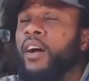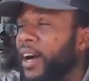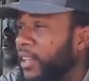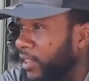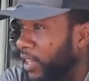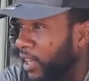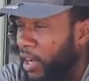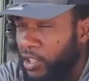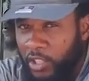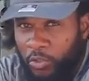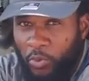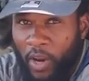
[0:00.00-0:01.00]
I think I'll
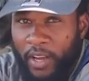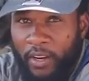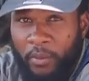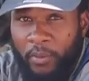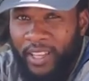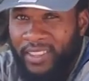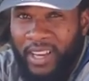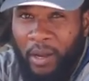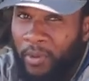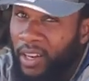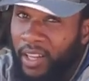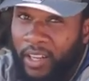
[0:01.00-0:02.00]
just ride them. I think
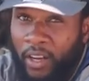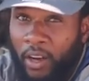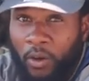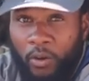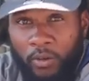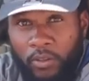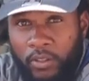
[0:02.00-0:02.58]
I'm gonna let it go.